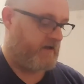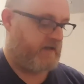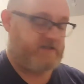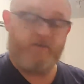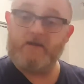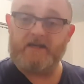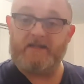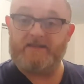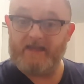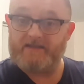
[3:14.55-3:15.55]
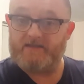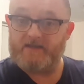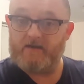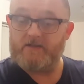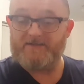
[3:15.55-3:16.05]
It smells like a decent
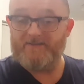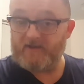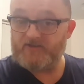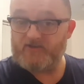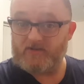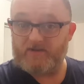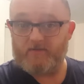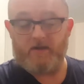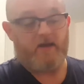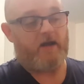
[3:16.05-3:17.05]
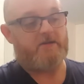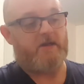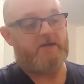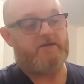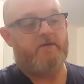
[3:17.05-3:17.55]
stout. It smells stronger than what it
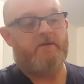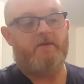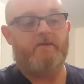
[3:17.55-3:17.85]
actually is.